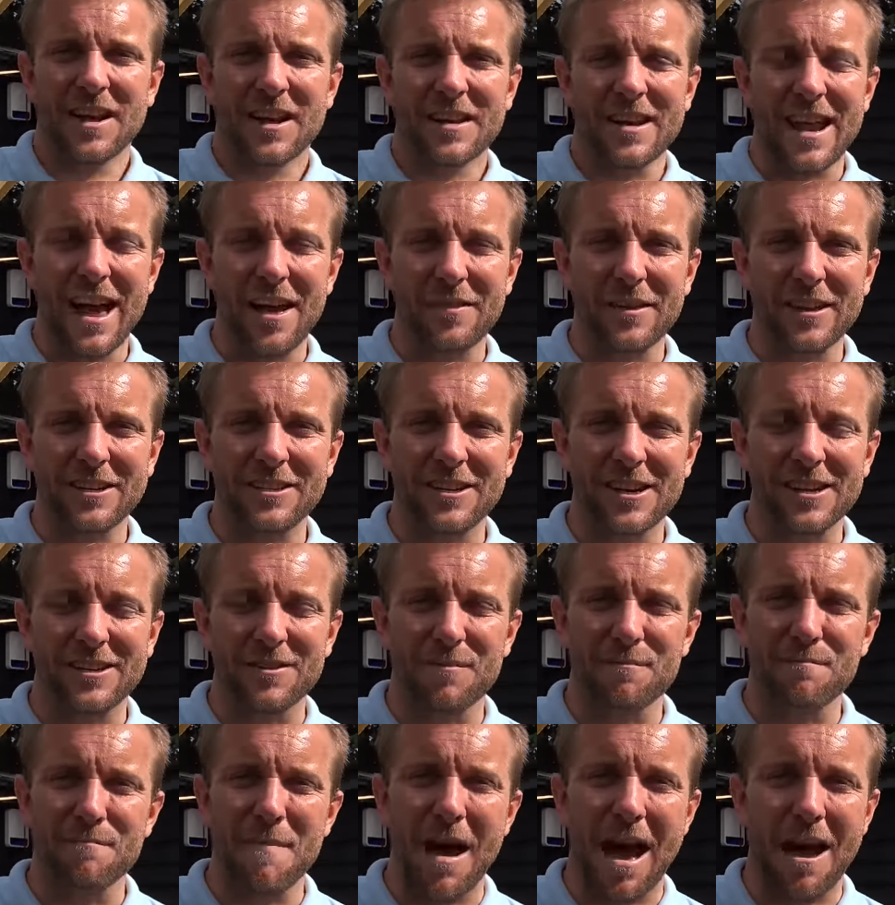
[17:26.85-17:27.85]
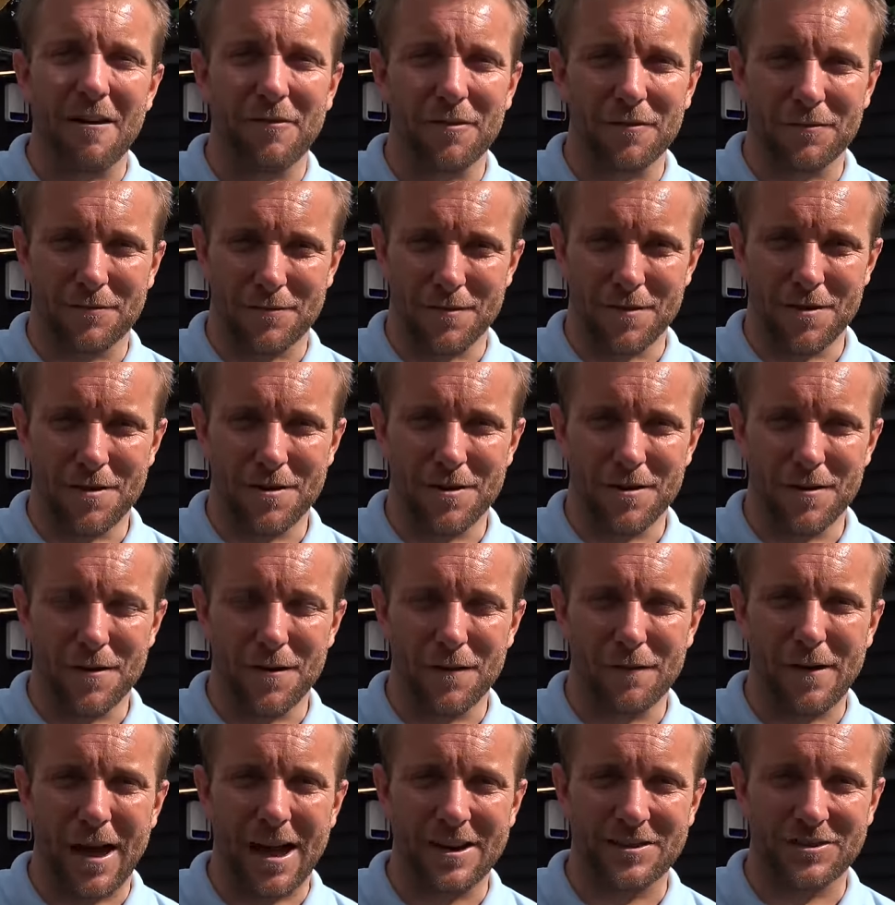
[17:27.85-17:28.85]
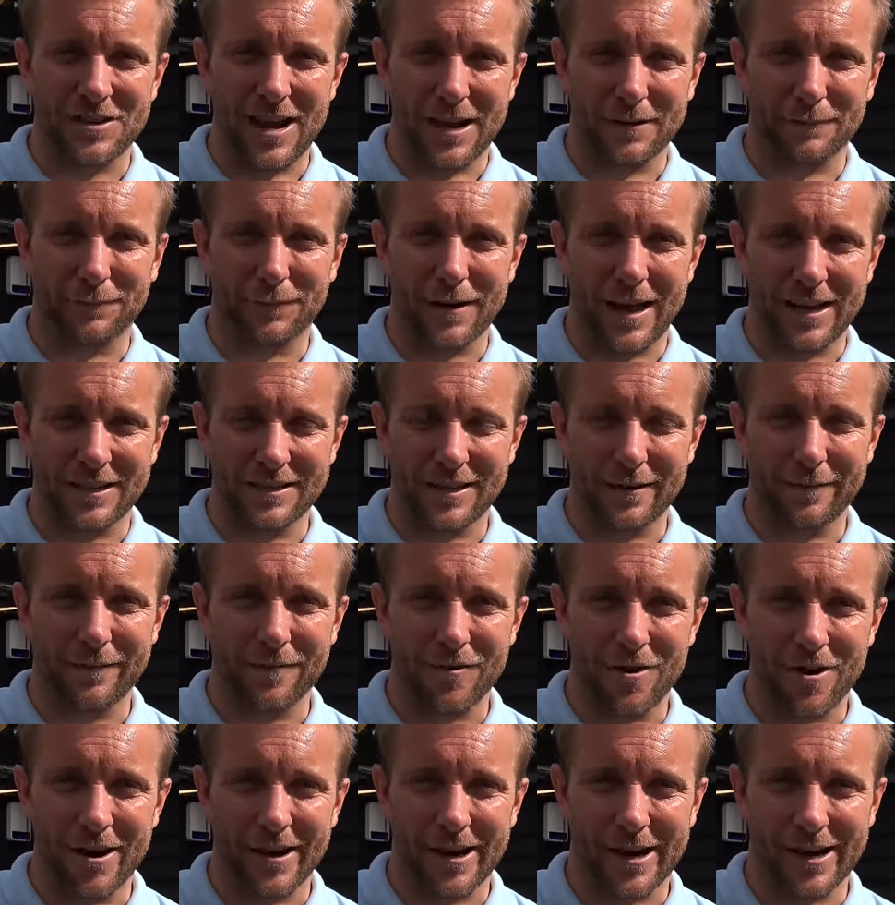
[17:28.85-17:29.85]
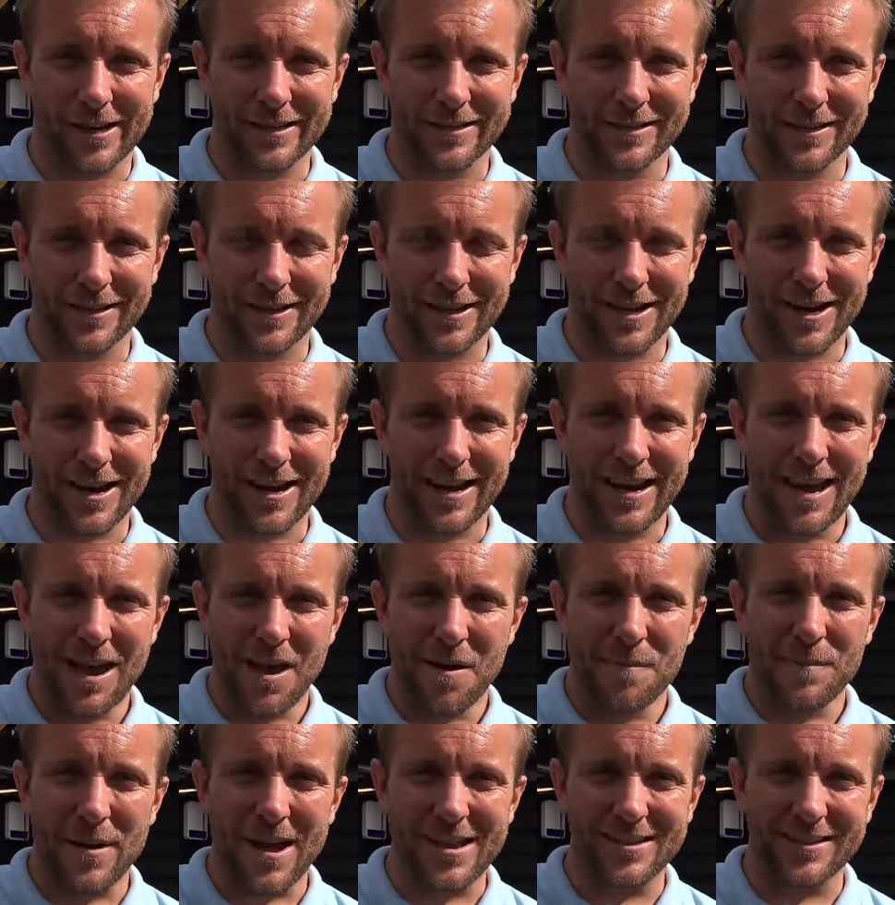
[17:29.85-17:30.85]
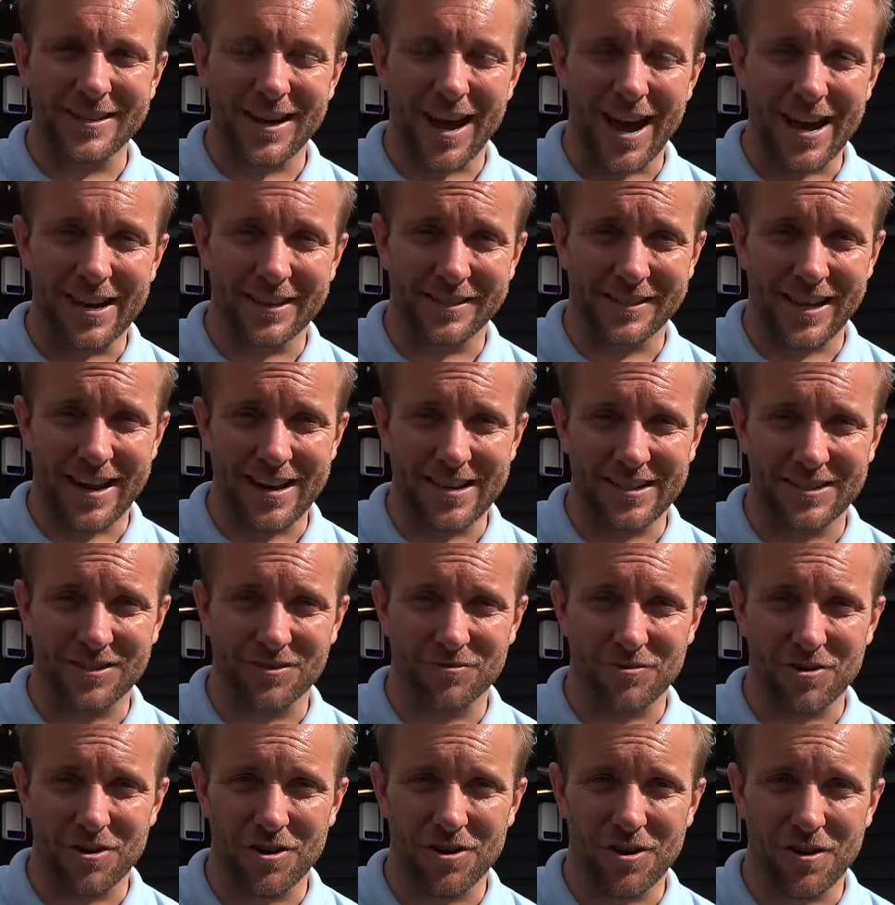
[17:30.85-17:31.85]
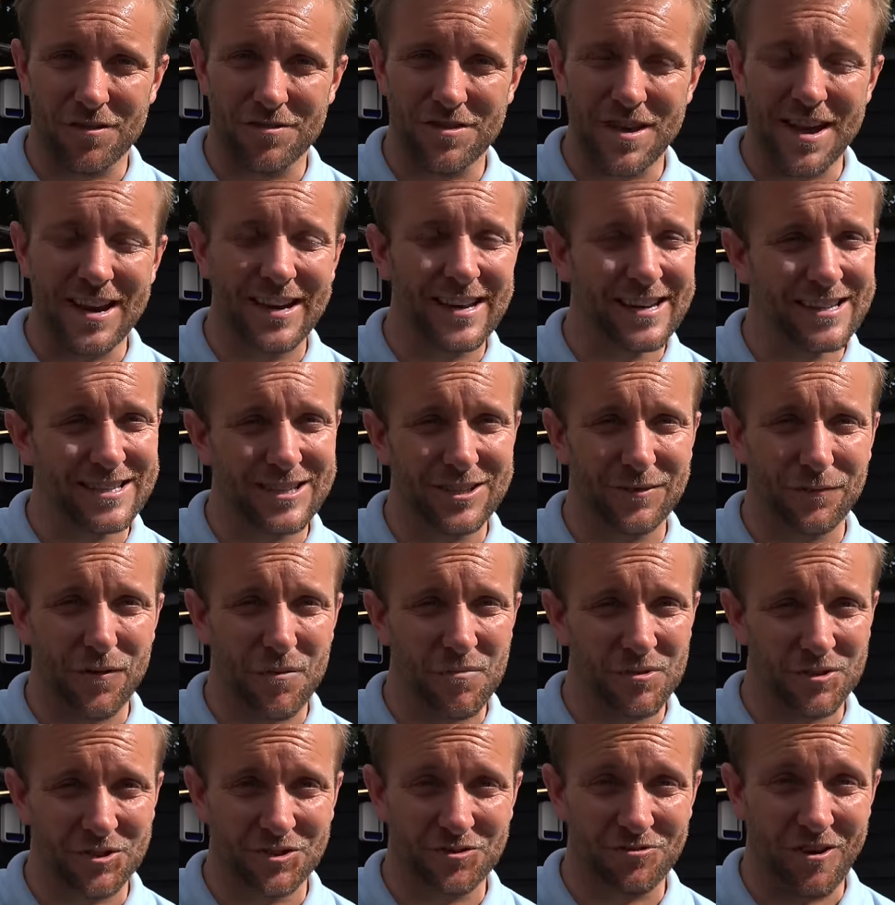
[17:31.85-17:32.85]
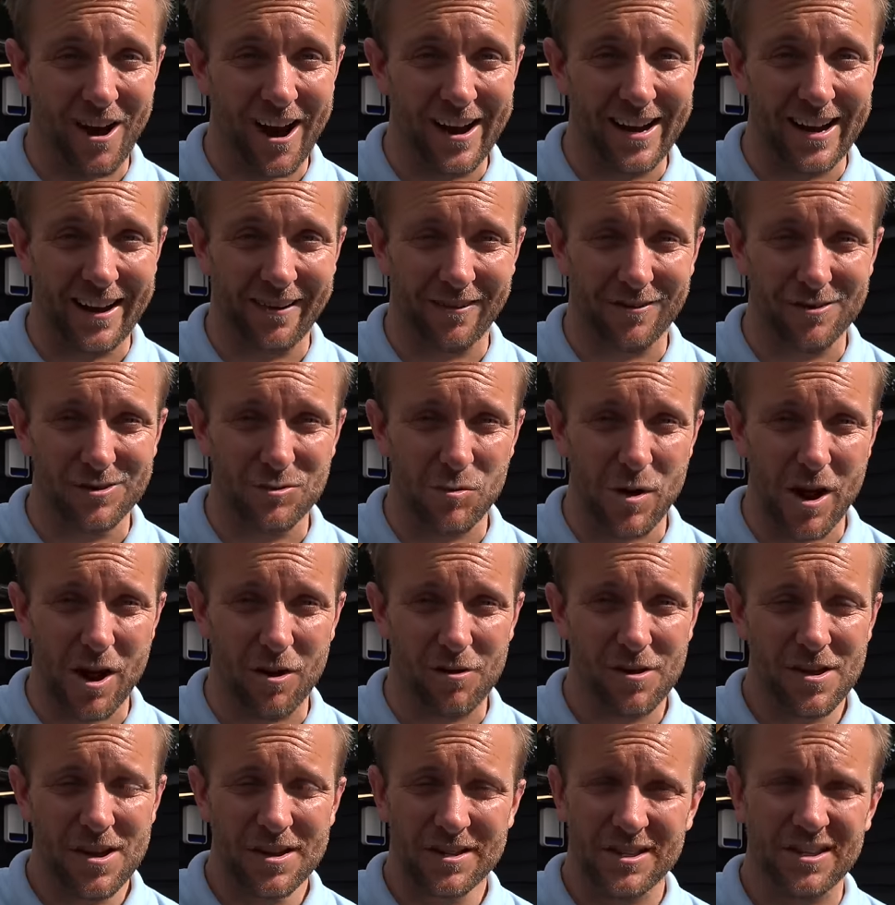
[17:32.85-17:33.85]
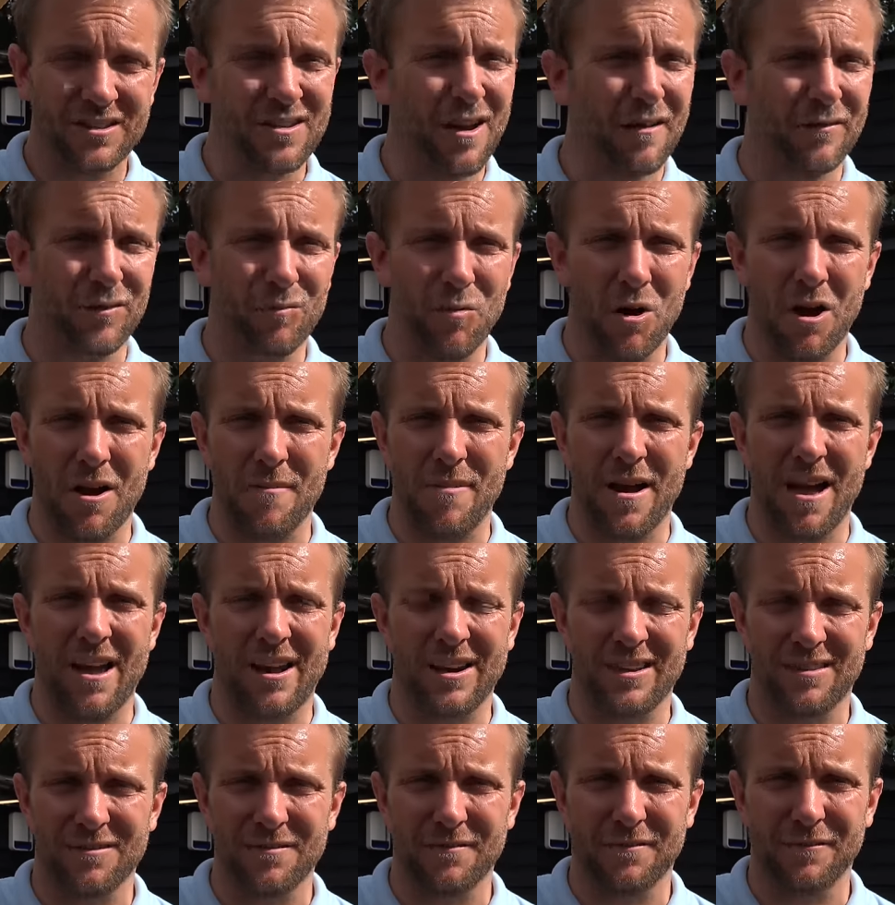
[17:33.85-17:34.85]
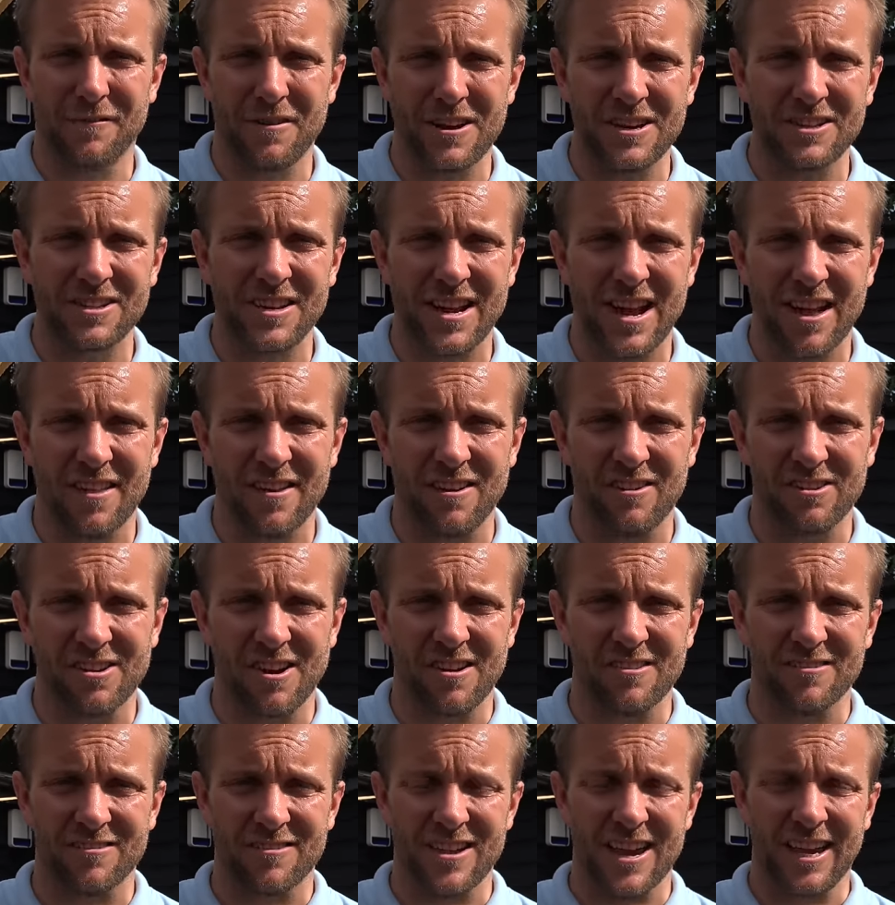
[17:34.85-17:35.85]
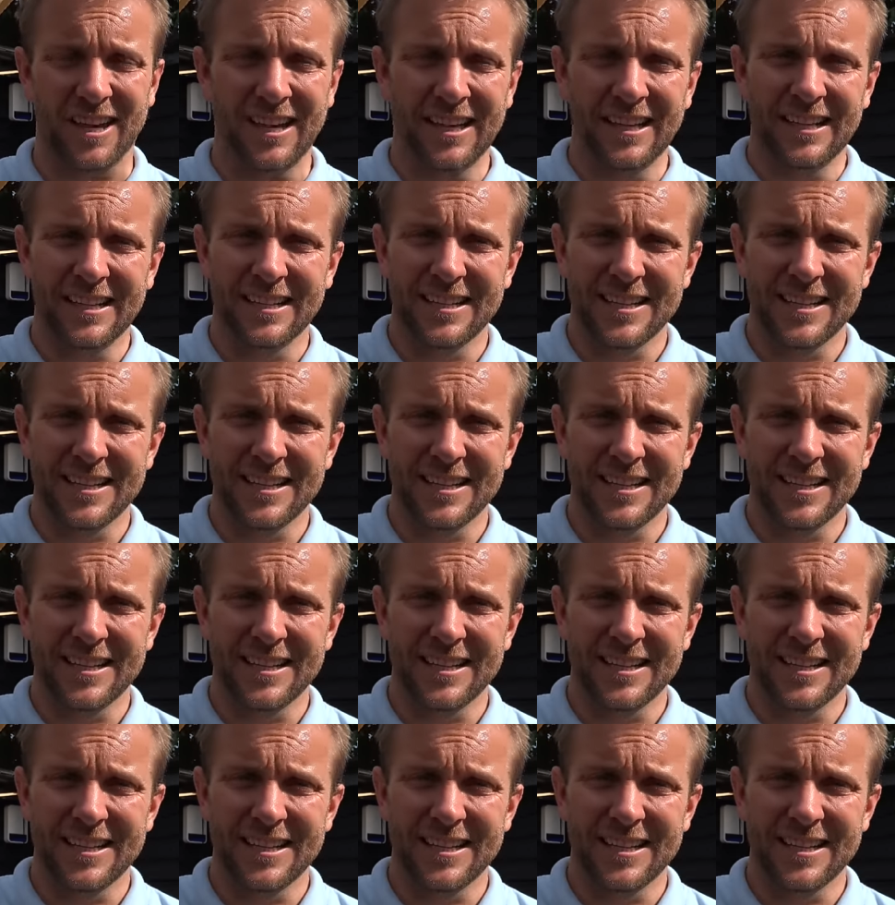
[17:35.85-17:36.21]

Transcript: Now this is a marathon of hashtag Flexi Fridays, okay? Ben Taylor sent this through. I think this is from Australia as well. So you don't have to worry about anything freezing out there, I don't think.